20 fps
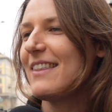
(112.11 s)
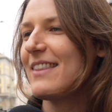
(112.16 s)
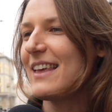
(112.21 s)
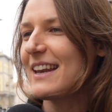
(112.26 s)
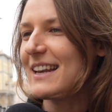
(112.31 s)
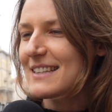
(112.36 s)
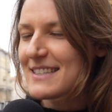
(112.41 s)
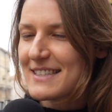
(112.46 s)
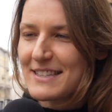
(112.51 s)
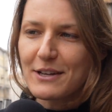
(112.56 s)

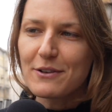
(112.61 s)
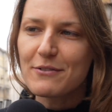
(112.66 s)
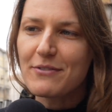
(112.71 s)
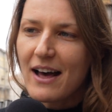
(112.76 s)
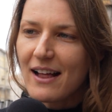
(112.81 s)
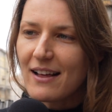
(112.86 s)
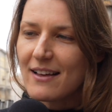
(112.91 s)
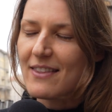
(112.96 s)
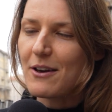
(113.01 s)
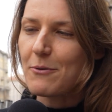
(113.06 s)
that it's still
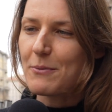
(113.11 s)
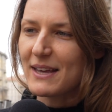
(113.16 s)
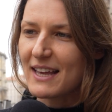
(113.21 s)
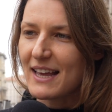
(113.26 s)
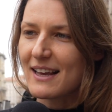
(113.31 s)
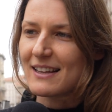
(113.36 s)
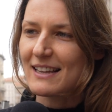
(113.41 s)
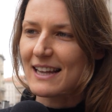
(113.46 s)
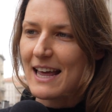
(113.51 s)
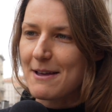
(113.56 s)
valid that we
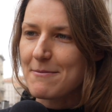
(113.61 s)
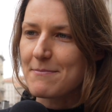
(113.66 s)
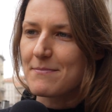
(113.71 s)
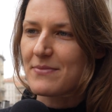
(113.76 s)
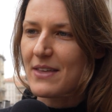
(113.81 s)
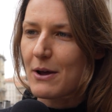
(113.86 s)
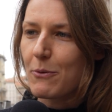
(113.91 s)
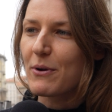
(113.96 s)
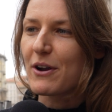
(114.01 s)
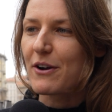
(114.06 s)
can
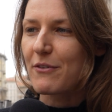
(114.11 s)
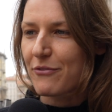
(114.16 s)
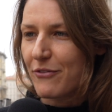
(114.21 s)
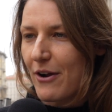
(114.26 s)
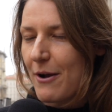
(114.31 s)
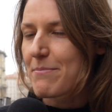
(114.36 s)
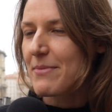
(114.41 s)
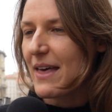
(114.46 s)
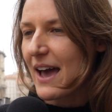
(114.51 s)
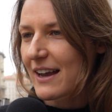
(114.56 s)
claim that we're
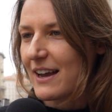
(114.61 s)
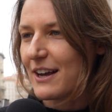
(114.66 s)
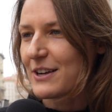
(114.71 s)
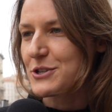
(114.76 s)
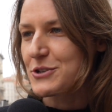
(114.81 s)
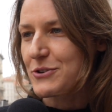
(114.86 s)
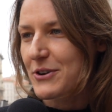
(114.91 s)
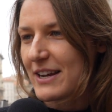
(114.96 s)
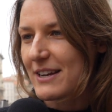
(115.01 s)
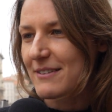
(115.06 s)
from that
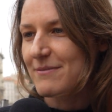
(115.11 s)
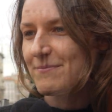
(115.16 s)
country?